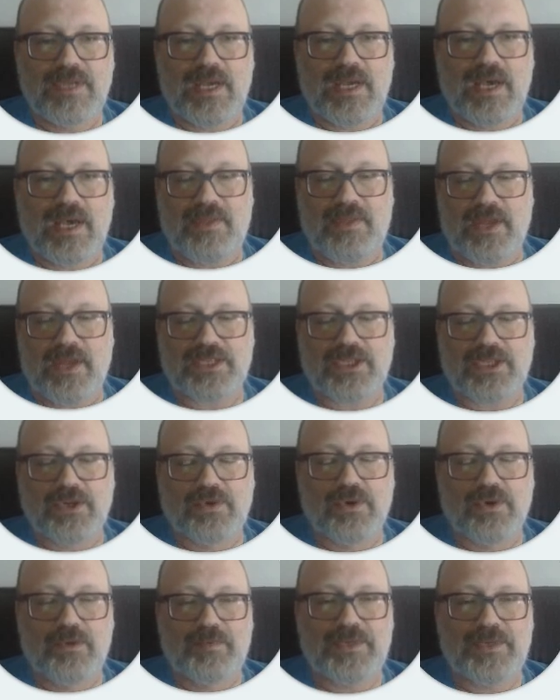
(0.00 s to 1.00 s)
and this
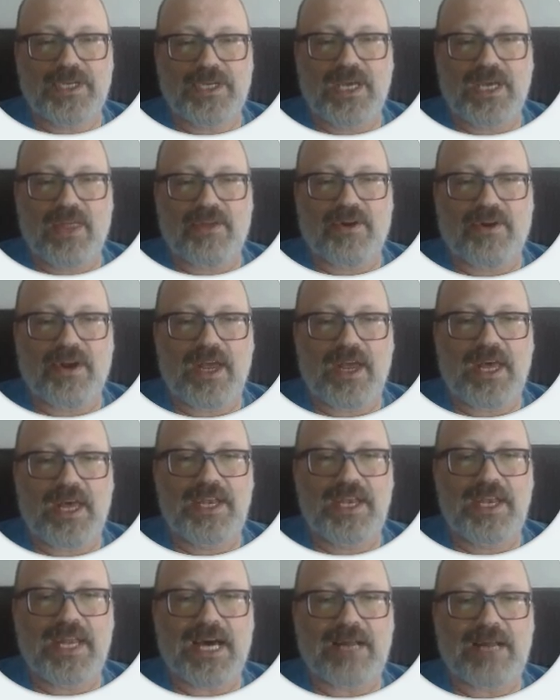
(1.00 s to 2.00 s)
grouped together
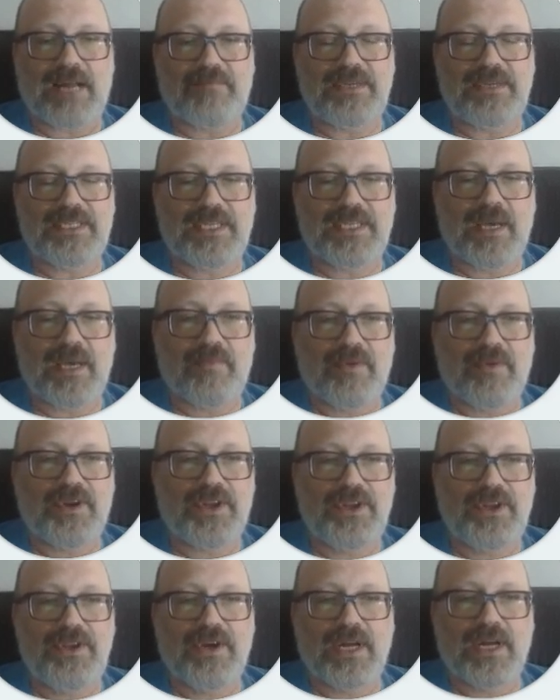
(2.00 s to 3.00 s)
and not be
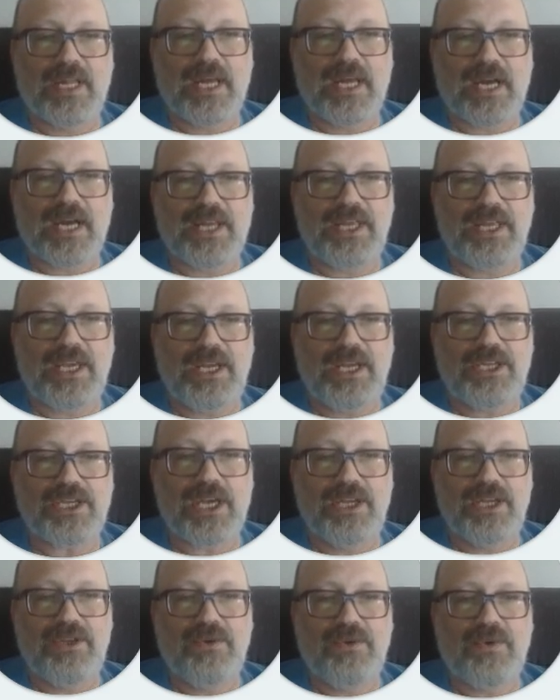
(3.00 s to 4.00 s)
separated, you click on each
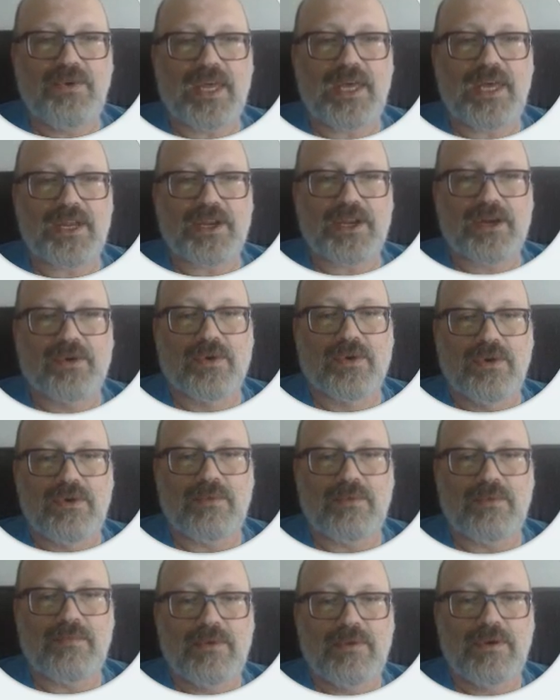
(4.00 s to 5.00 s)
and you hit
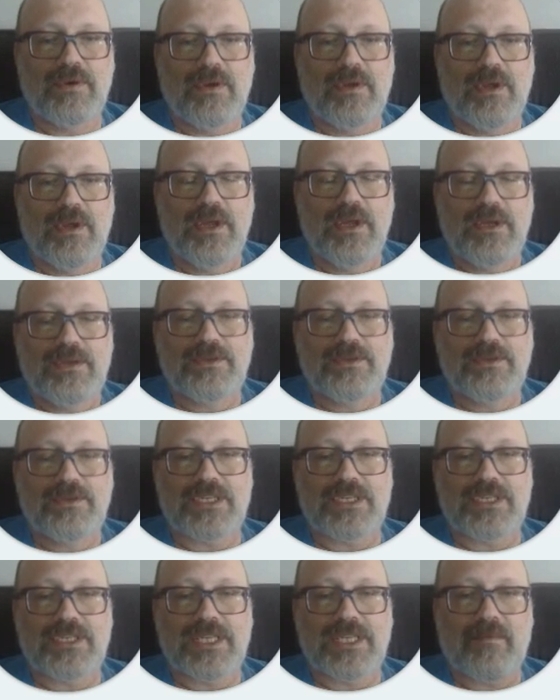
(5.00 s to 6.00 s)
group. So
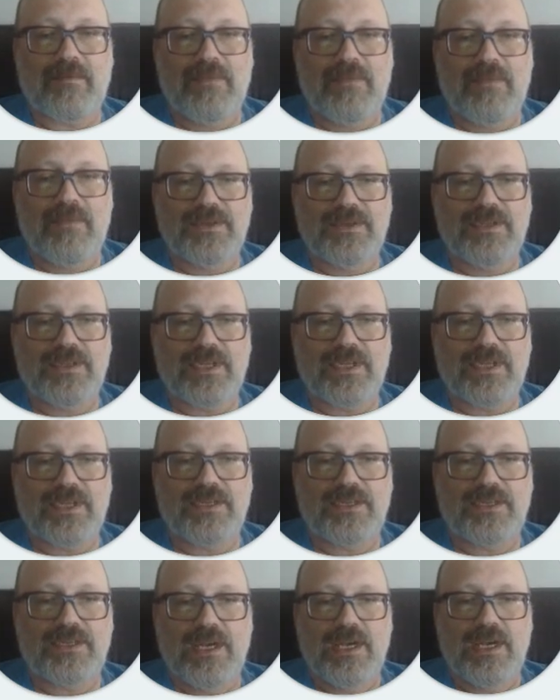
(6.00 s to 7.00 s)
just like most of
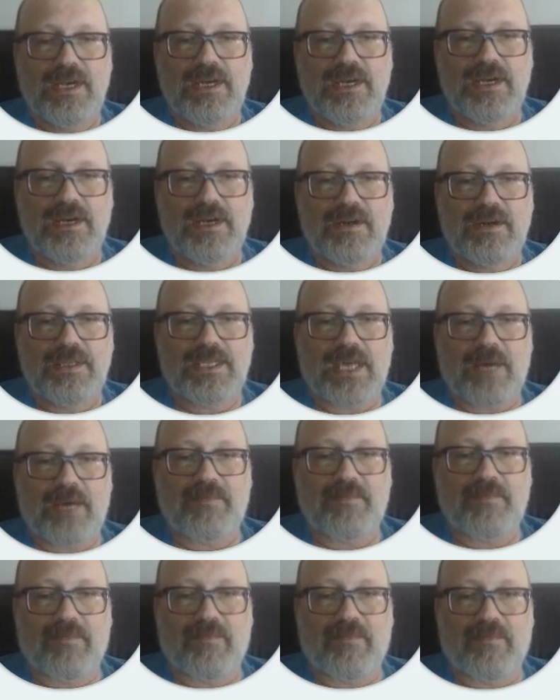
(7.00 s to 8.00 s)
these type
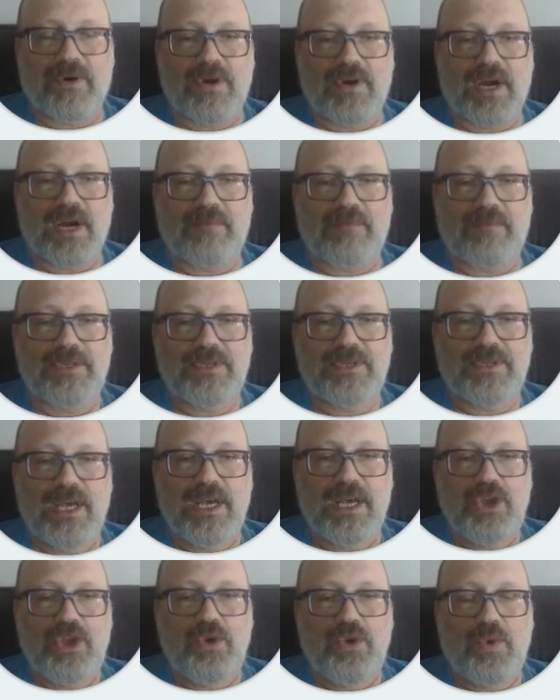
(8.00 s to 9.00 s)
of programs,
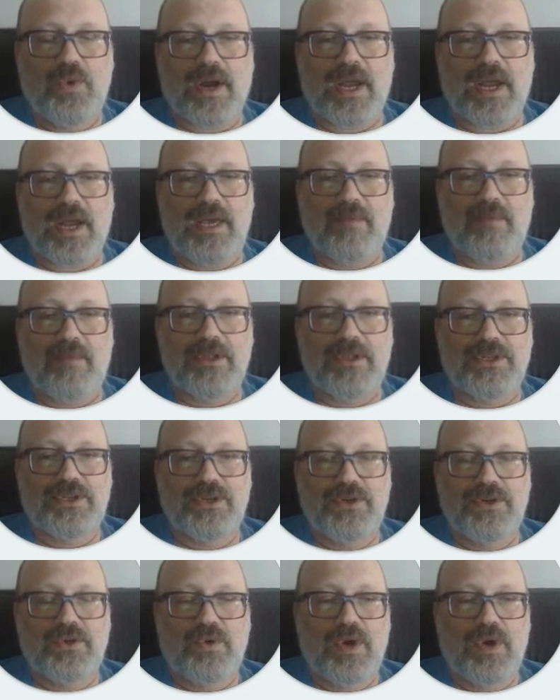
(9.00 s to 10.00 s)
you are able
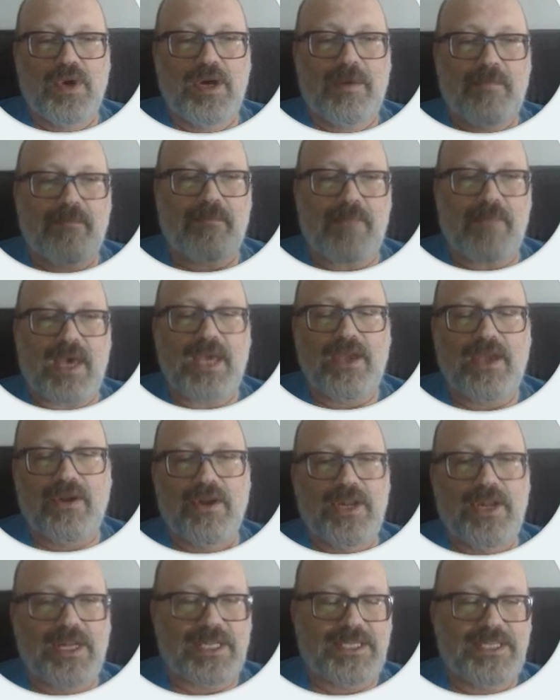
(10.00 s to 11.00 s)
to make
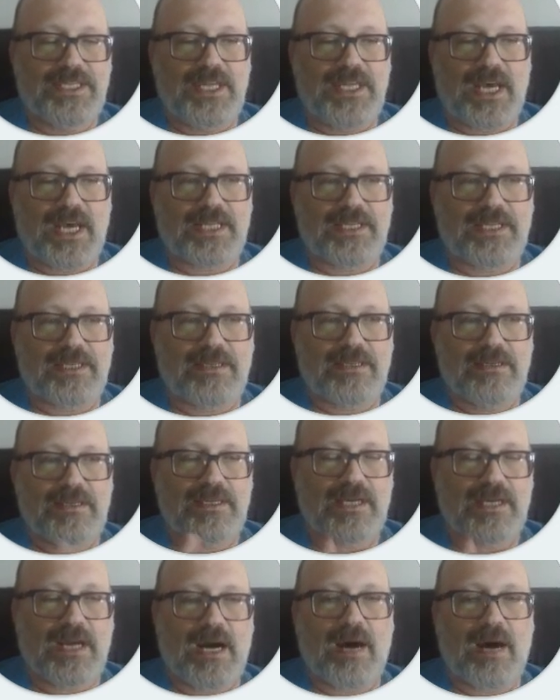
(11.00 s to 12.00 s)
your little sets,
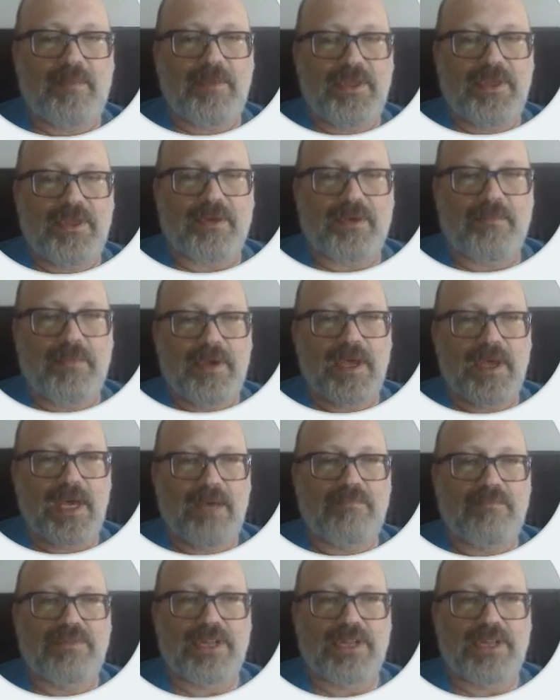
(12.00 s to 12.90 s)
copy them, and